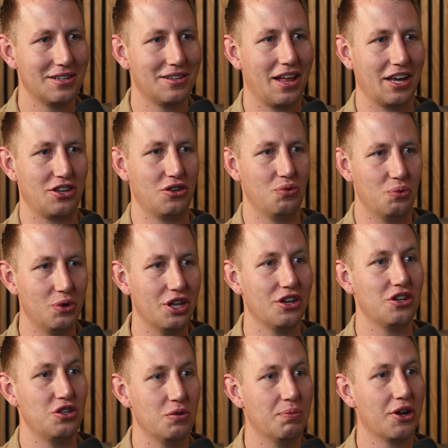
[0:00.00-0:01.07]
Like you
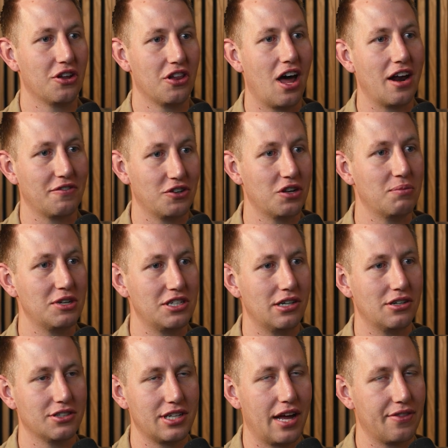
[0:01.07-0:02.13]
really do put a lot of good
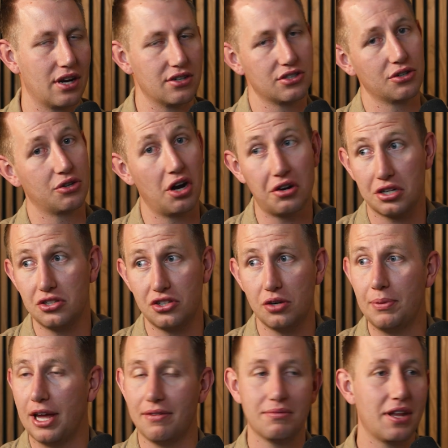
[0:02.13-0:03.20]
materials out there. So go
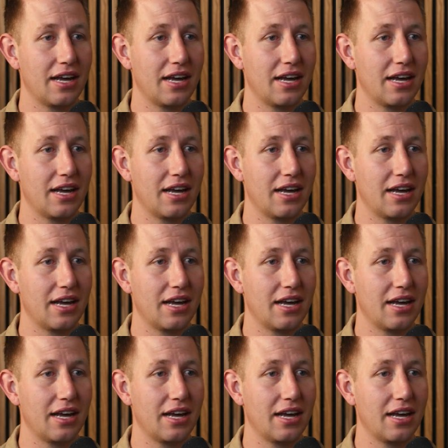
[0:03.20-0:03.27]
consume it.